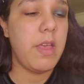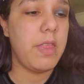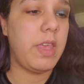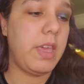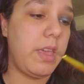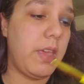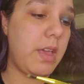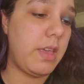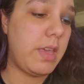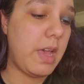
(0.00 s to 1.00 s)
the
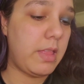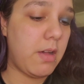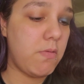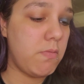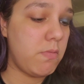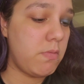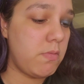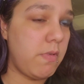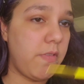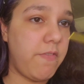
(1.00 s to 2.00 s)
yellow
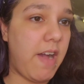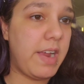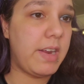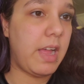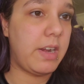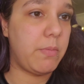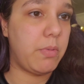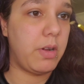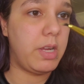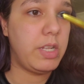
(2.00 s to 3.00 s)
fine liner
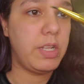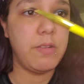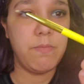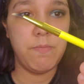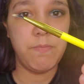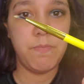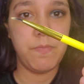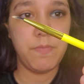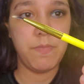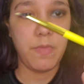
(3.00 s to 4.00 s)
brush,
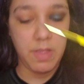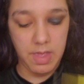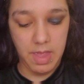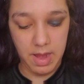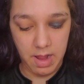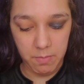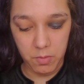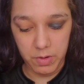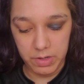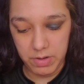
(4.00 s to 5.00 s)
and I'm
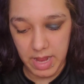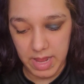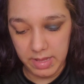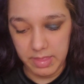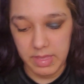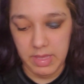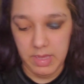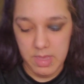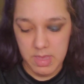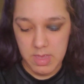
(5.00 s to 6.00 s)
going to take the
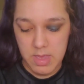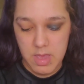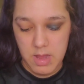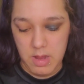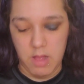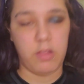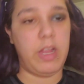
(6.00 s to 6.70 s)
color